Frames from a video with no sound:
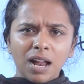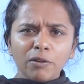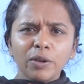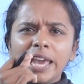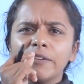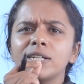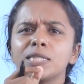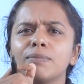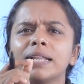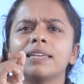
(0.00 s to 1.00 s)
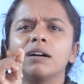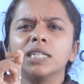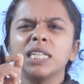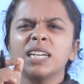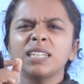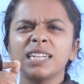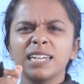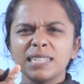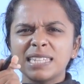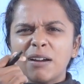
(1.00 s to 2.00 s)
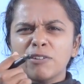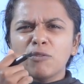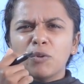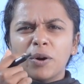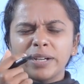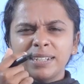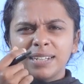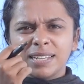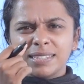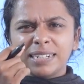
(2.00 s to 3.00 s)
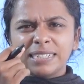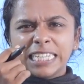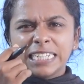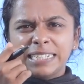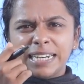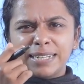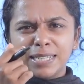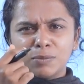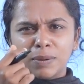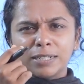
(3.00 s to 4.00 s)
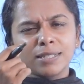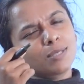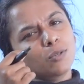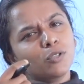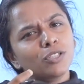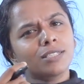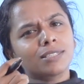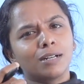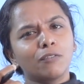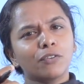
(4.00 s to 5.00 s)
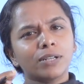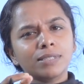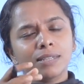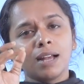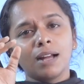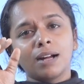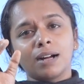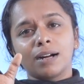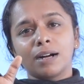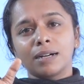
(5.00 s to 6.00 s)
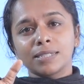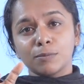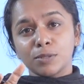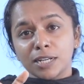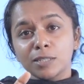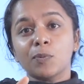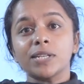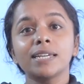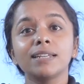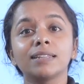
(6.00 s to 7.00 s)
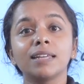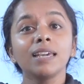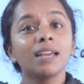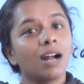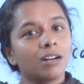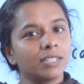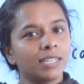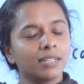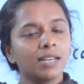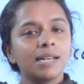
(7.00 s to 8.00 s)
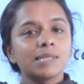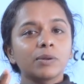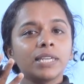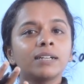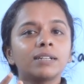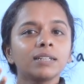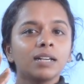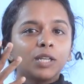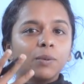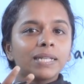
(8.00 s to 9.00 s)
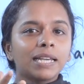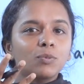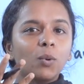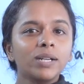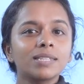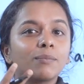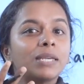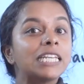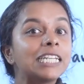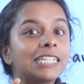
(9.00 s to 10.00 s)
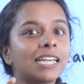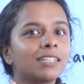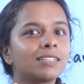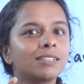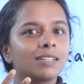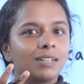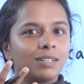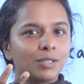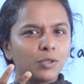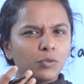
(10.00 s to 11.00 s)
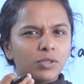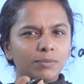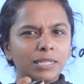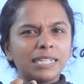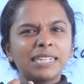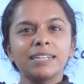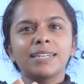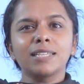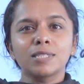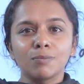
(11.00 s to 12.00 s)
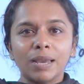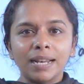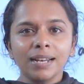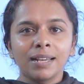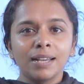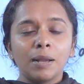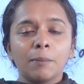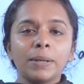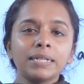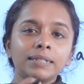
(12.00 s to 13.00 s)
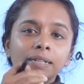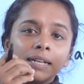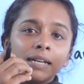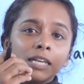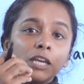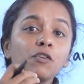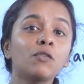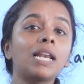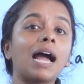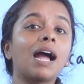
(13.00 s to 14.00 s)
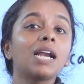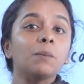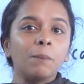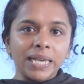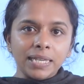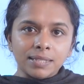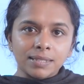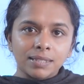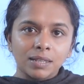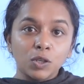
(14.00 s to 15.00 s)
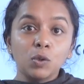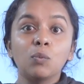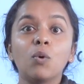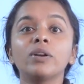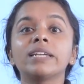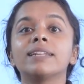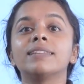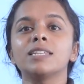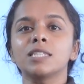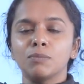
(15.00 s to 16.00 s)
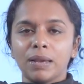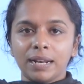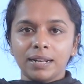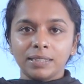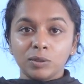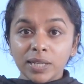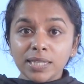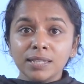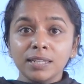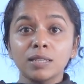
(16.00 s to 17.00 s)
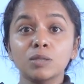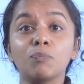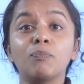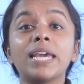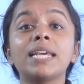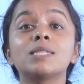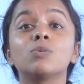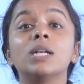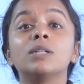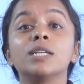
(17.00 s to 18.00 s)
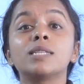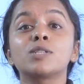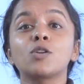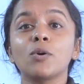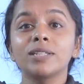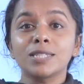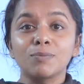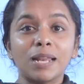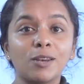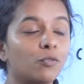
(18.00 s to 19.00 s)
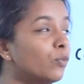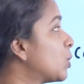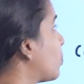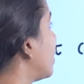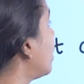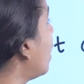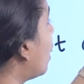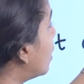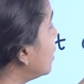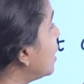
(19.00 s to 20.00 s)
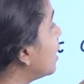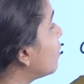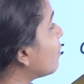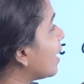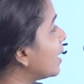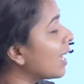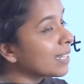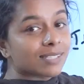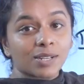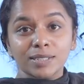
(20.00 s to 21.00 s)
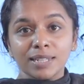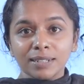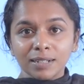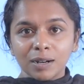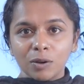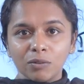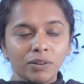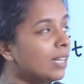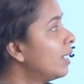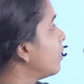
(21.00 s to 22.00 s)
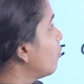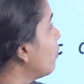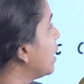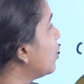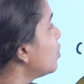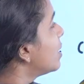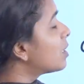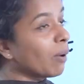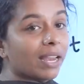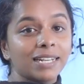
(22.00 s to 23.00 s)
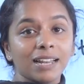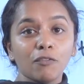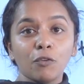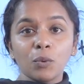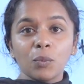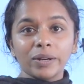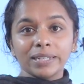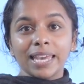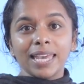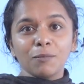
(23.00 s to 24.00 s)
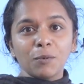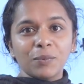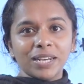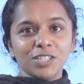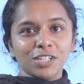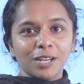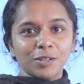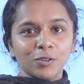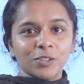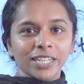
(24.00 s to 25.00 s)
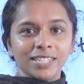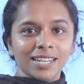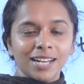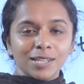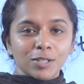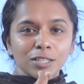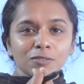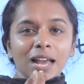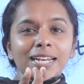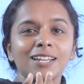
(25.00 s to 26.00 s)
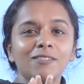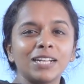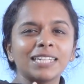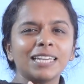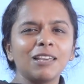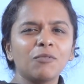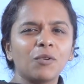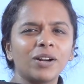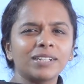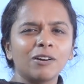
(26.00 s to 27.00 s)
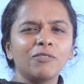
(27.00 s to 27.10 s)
Have you ever smelled the onion? It is having what? That irritating smell. It is due to the sulfurous substance present in the onion. So here you will get what? Some irritated, some irritating smell. But if you will add base, you won't get that smell. The reason is base will destroy the smell of which one? Onion, vanilla extract and clove. We will use this vanilla for what? Cake preparation and all, right? So this vanilla will give what?